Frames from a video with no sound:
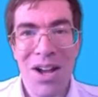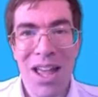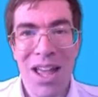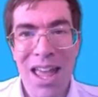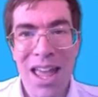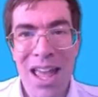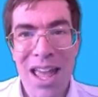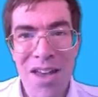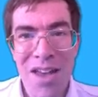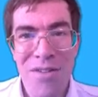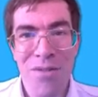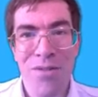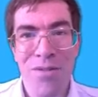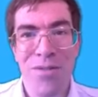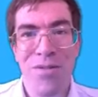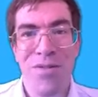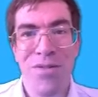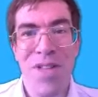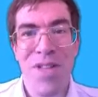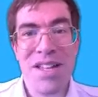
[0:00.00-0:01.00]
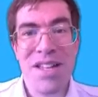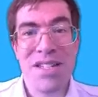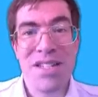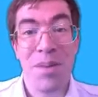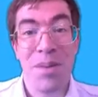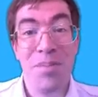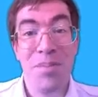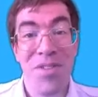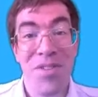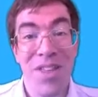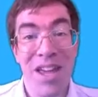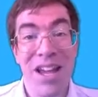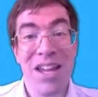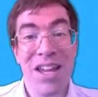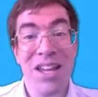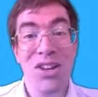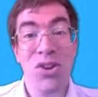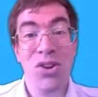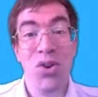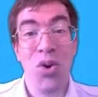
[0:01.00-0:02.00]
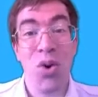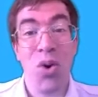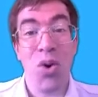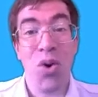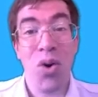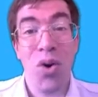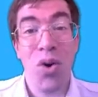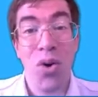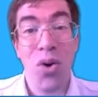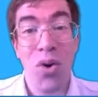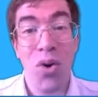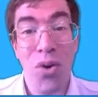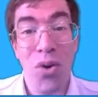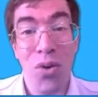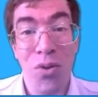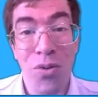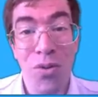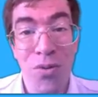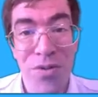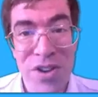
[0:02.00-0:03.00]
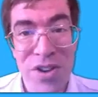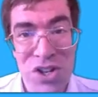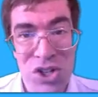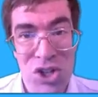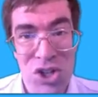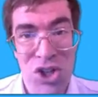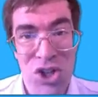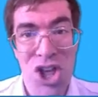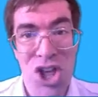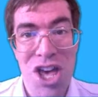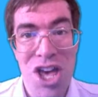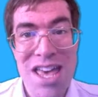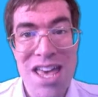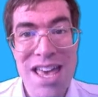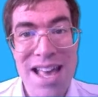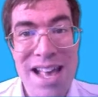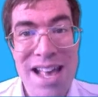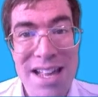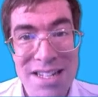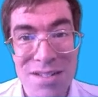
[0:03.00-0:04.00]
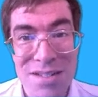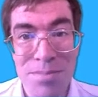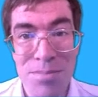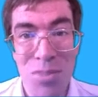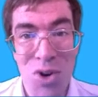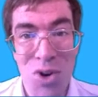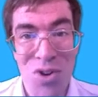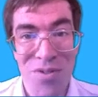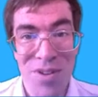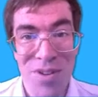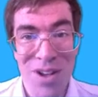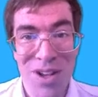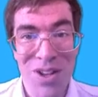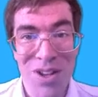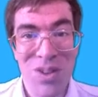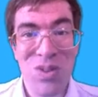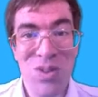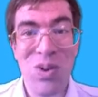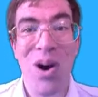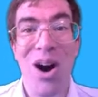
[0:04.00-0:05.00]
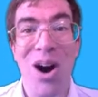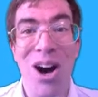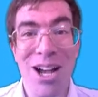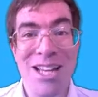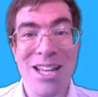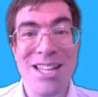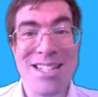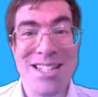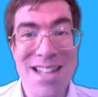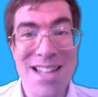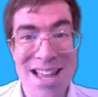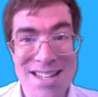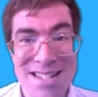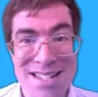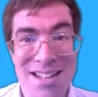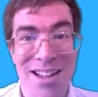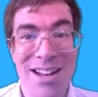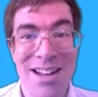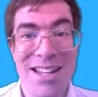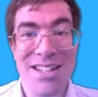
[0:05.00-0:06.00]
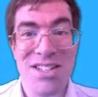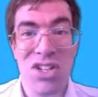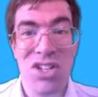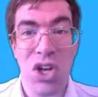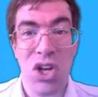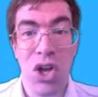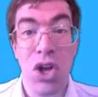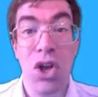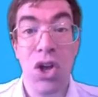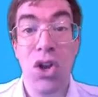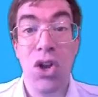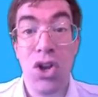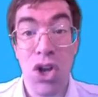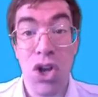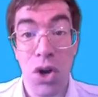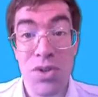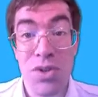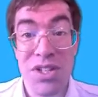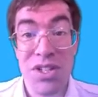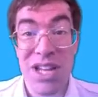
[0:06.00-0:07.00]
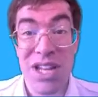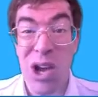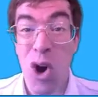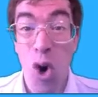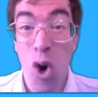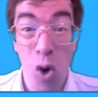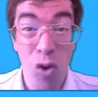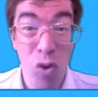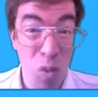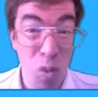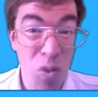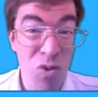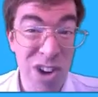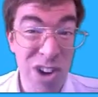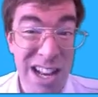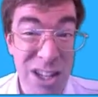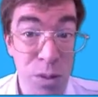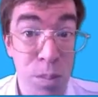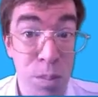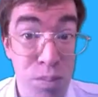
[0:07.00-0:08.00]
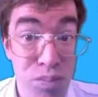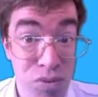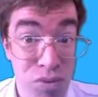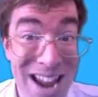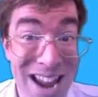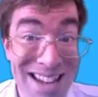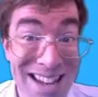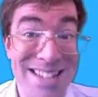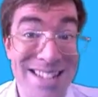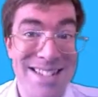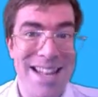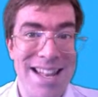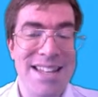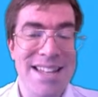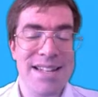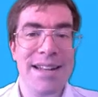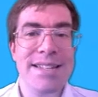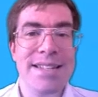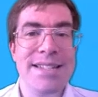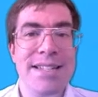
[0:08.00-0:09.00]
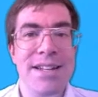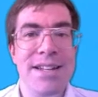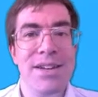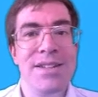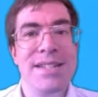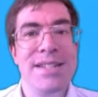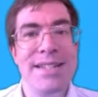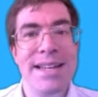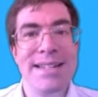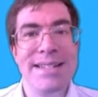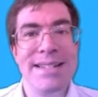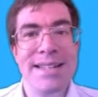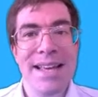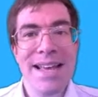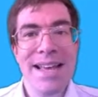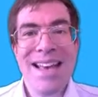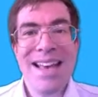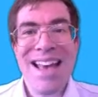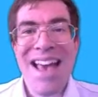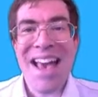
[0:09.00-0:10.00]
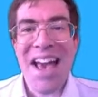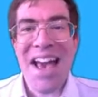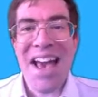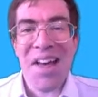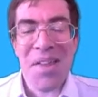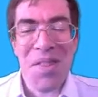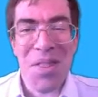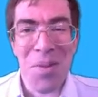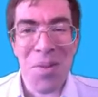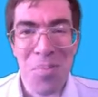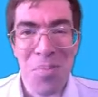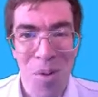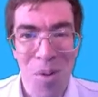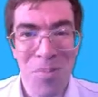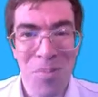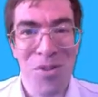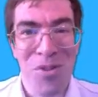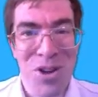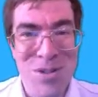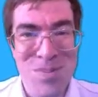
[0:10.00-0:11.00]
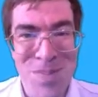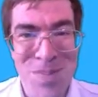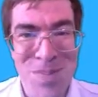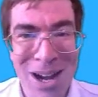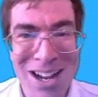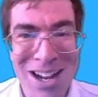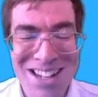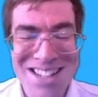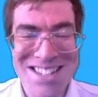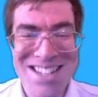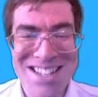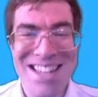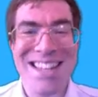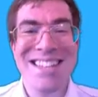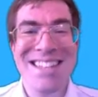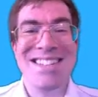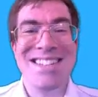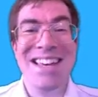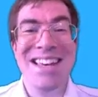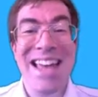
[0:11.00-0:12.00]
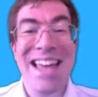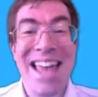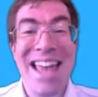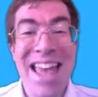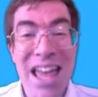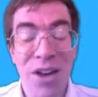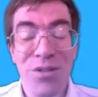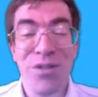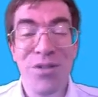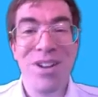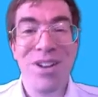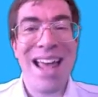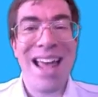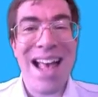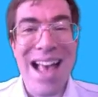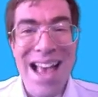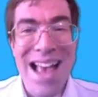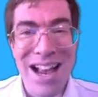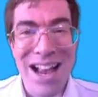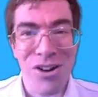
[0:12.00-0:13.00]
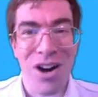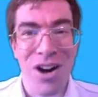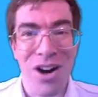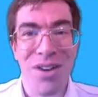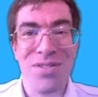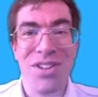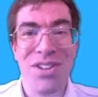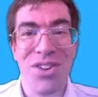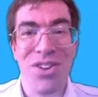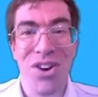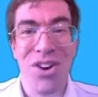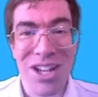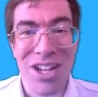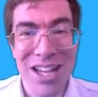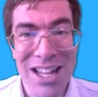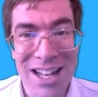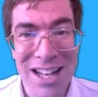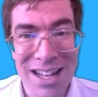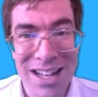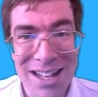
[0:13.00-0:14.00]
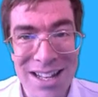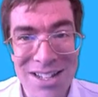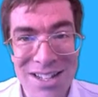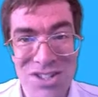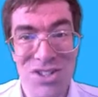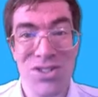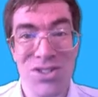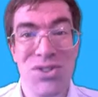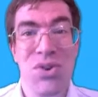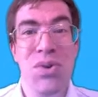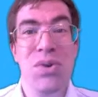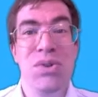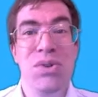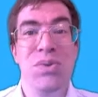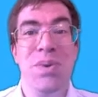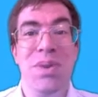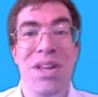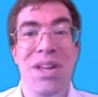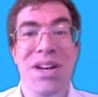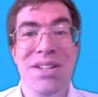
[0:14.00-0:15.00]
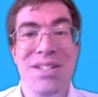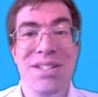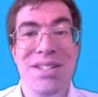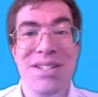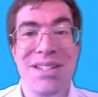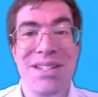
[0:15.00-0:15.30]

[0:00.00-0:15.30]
if there's something in your vision that isn't moving, your eye is less likely to notice it, or really your brain is less likely to notice it. The problem for us pilots is that if an aircraft is on a collision course with us,